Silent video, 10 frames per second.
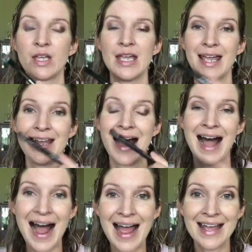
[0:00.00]
it
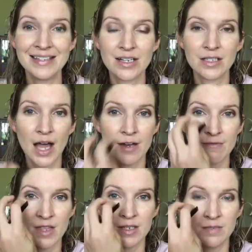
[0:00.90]
hides a lot of
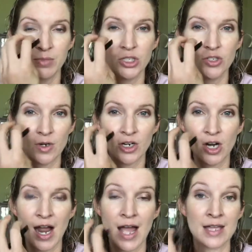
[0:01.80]
the blue on her
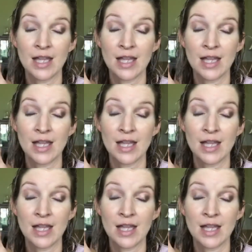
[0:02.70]
eyes,